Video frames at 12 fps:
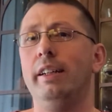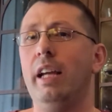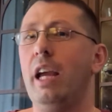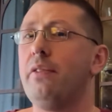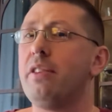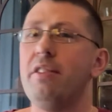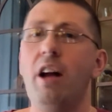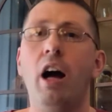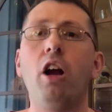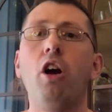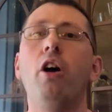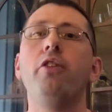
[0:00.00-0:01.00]
if it's
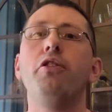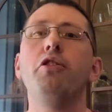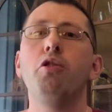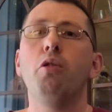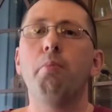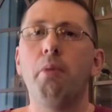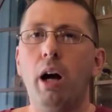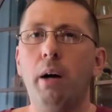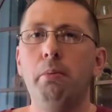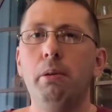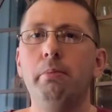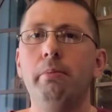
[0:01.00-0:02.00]
not causing you a
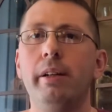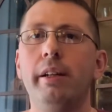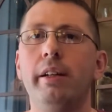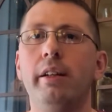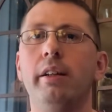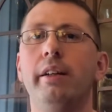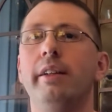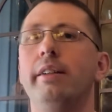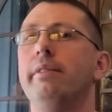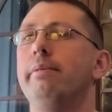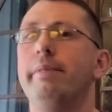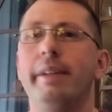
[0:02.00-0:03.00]
problem,
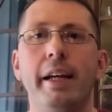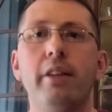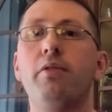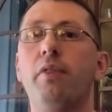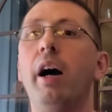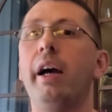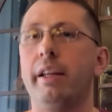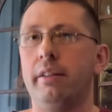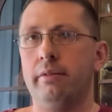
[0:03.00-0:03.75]
it's fine.